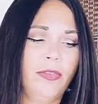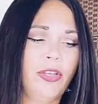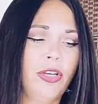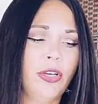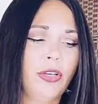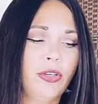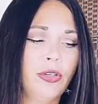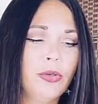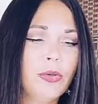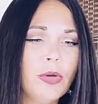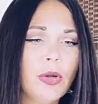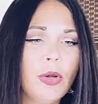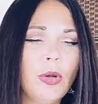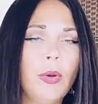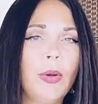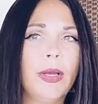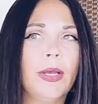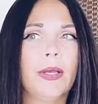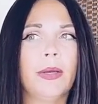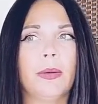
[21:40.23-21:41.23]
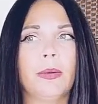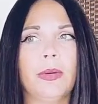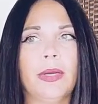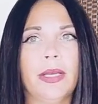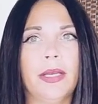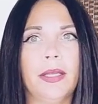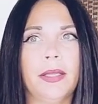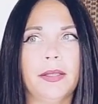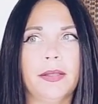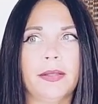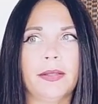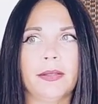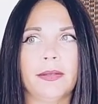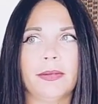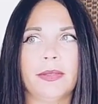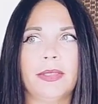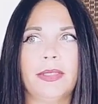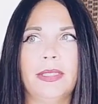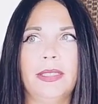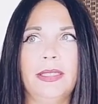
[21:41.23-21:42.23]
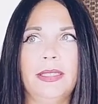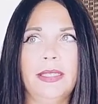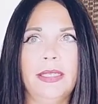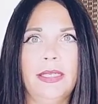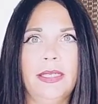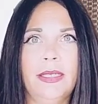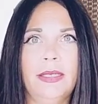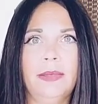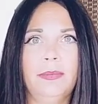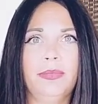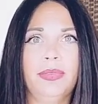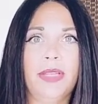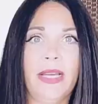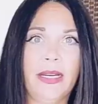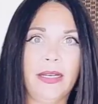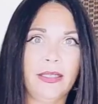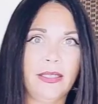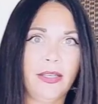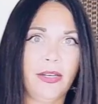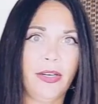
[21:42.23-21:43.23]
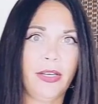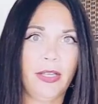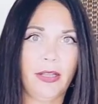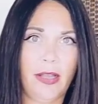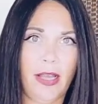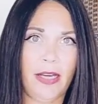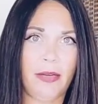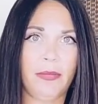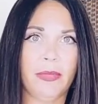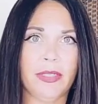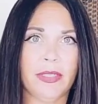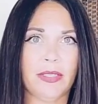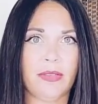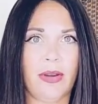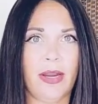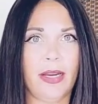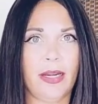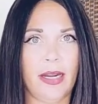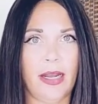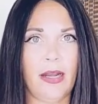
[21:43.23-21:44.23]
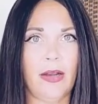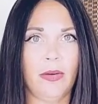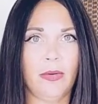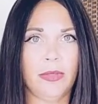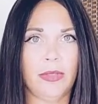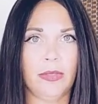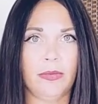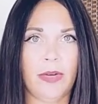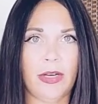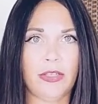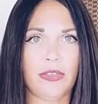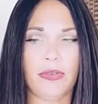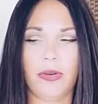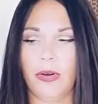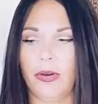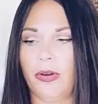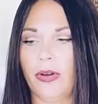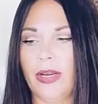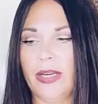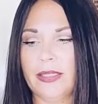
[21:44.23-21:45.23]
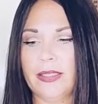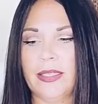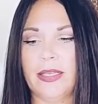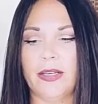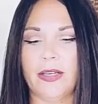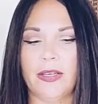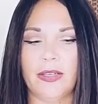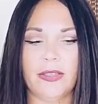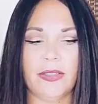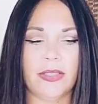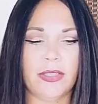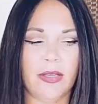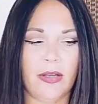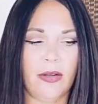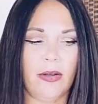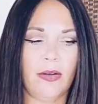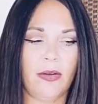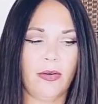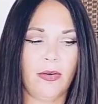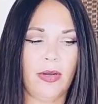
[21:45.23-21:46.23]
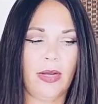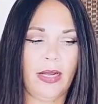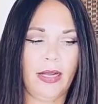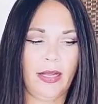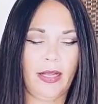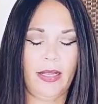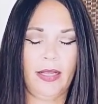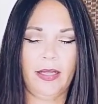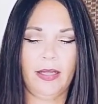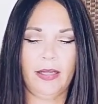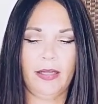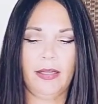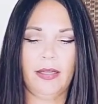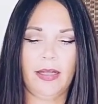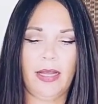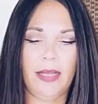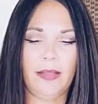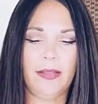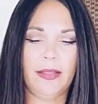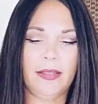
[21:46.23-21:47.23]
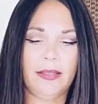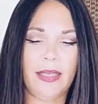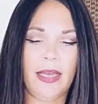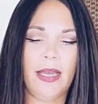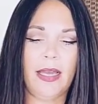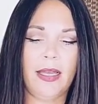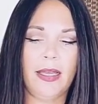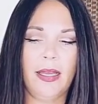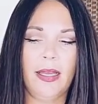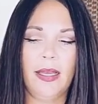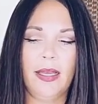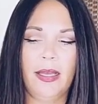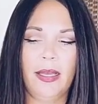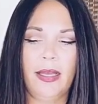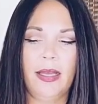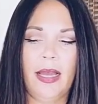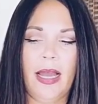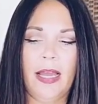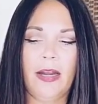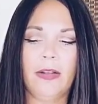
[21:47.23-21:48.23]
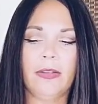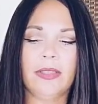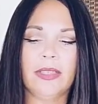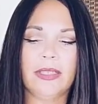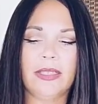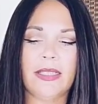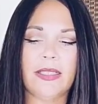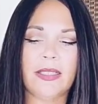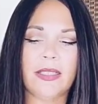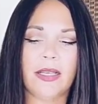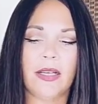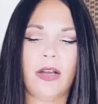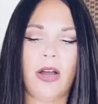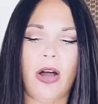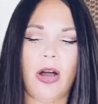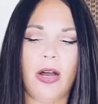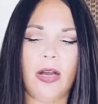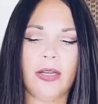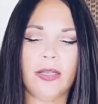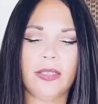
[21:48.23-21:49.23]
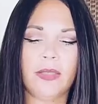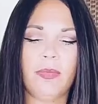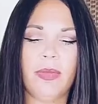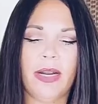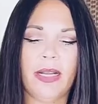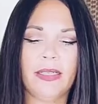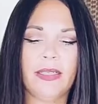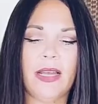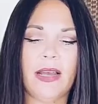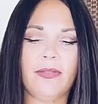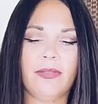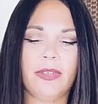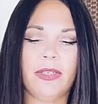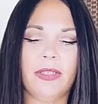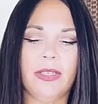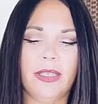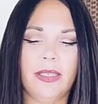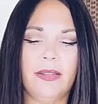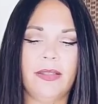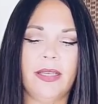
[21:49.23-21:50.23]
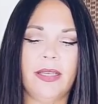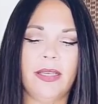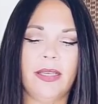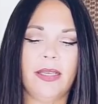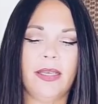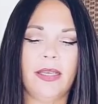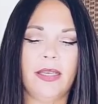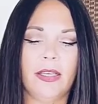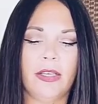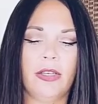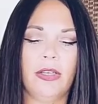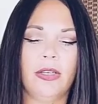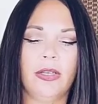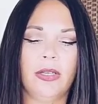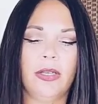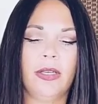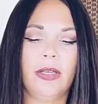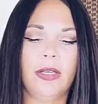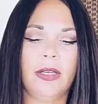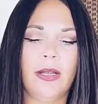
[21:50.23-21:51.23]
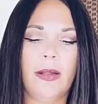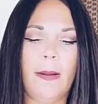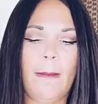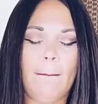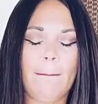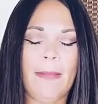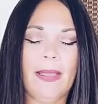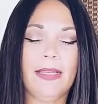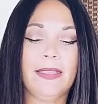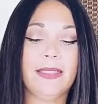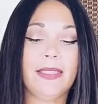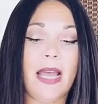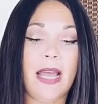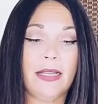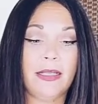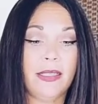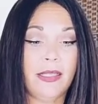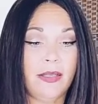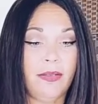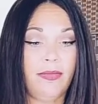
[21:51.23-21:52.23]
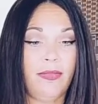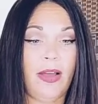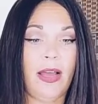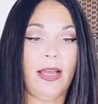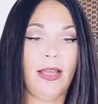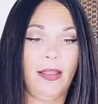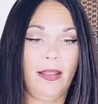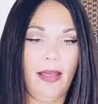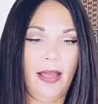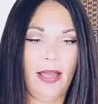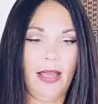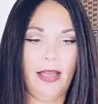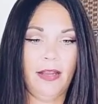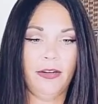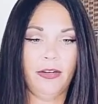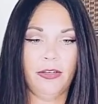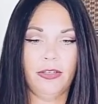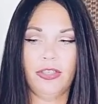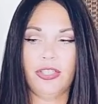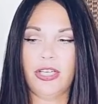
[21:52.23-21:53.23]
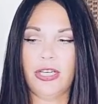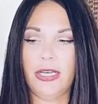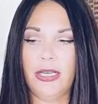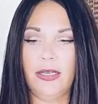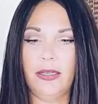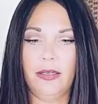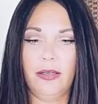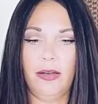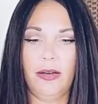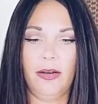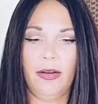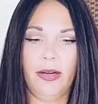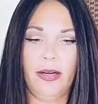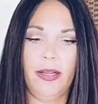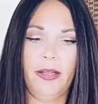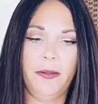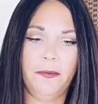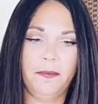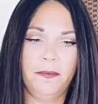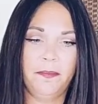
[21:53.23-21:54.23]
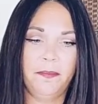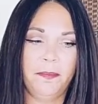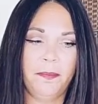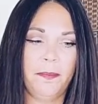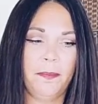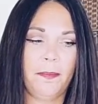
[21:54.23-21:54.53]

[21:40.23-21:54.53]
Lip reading: congruent with the planetary alignments right now with the retrogrades here. So I don't think that's the cause, but I definitely think it could intensify that energy. All right.